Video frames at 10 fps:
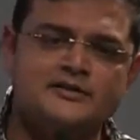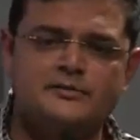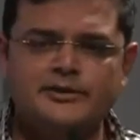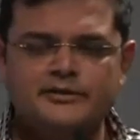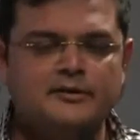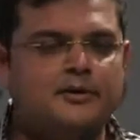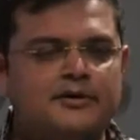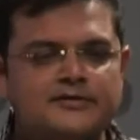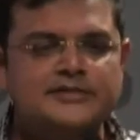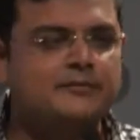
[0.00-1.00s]
so we could come out
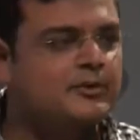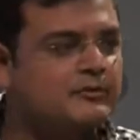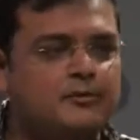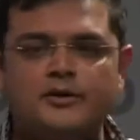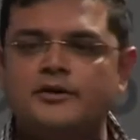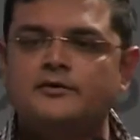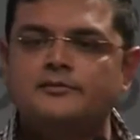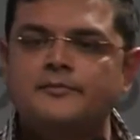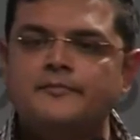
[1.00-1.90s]
and say what we wanted to.